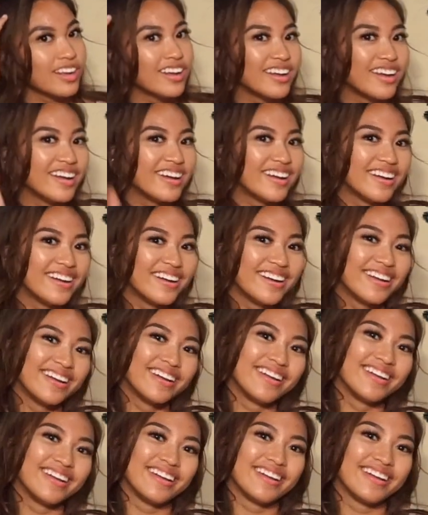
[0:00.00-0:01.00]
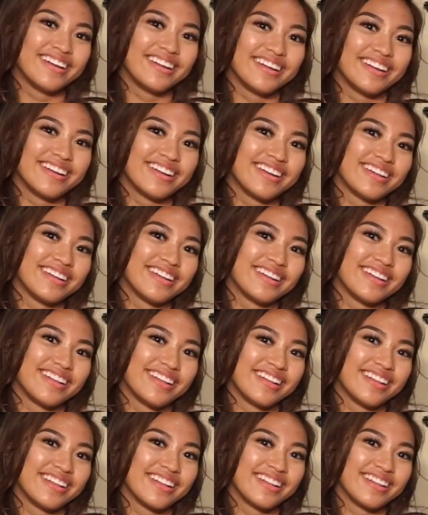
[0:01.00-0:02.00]

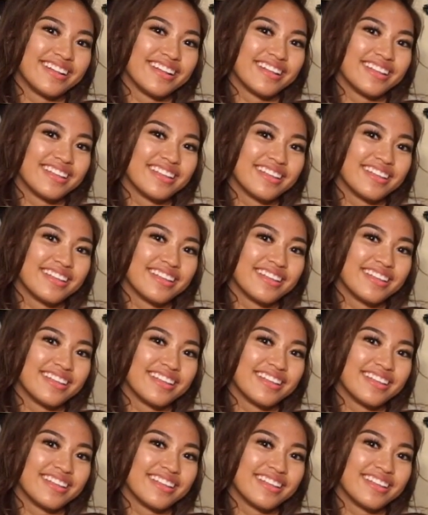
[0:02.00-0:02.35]
(silent)